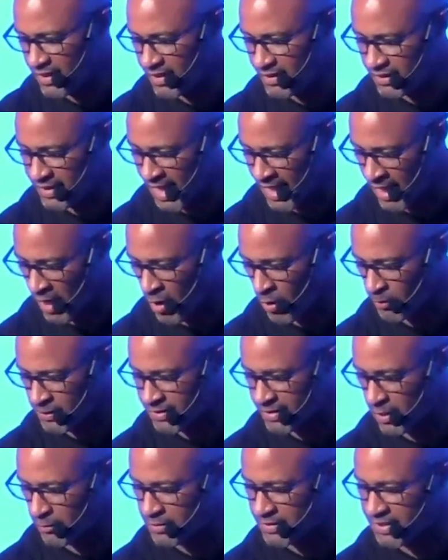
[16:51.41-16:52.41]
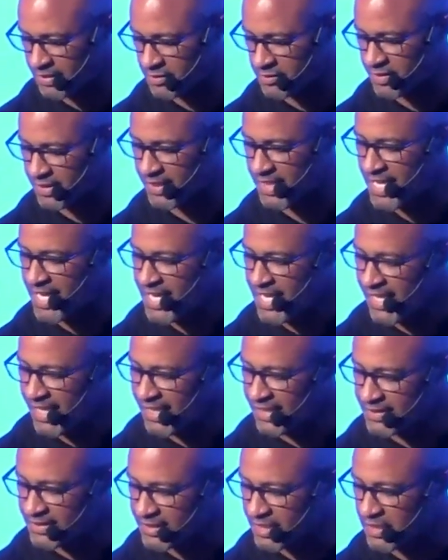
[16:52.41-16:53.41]
that I always thought was interesting,
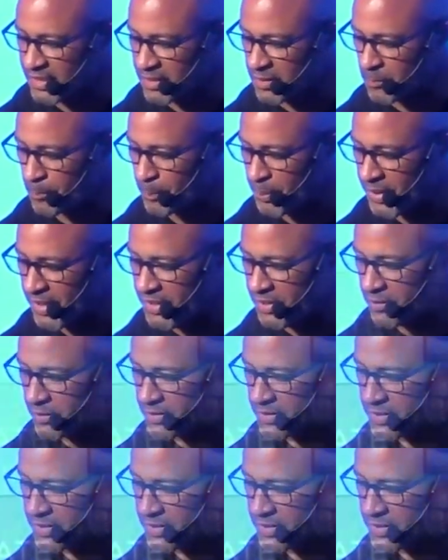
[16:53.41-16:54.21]
he took Peter and